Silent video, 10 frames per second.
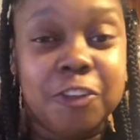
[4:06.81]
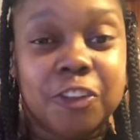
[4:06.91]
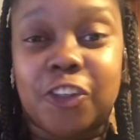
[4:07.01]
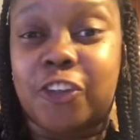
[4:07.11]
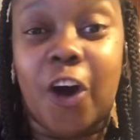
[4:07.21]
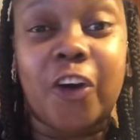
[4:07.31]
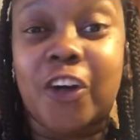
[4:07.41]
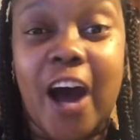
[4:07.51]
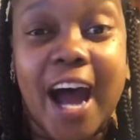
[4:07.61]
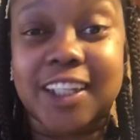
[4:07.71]
You don't know
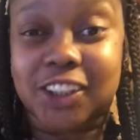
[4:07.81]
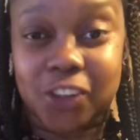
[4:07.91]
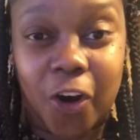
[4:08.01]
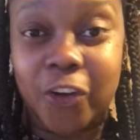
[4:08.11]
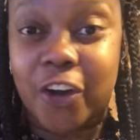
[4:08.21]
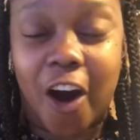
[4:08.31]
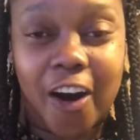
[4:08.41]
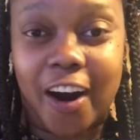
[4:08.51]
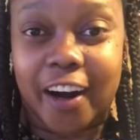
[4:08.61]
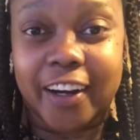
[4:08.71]
how strong you
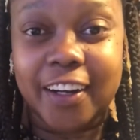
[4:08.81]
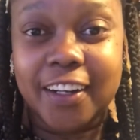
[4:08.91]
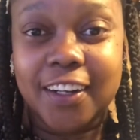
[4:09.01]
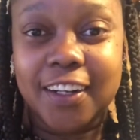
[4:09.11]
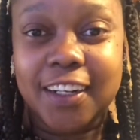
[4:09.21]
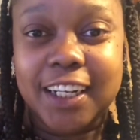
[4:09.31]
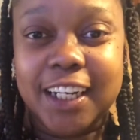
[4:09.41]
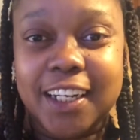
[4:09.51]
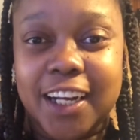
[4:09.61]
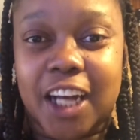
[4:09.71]
are
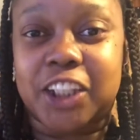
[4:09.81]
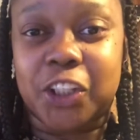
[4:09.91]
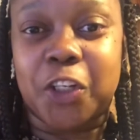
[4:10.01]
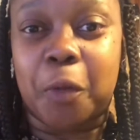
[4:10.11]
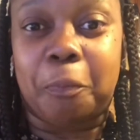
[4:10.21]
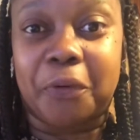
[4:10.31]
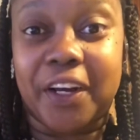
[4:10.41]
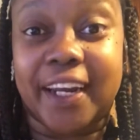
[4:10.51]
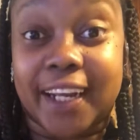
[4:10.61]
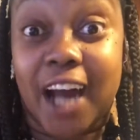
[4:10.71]
until you're put
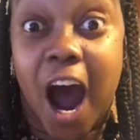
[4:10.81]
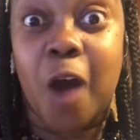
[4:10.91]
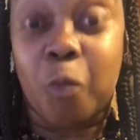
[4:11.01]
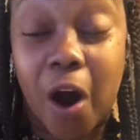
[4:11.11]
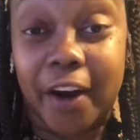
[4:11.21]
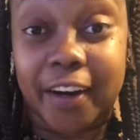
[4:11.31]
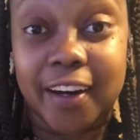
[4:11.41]
in hot water.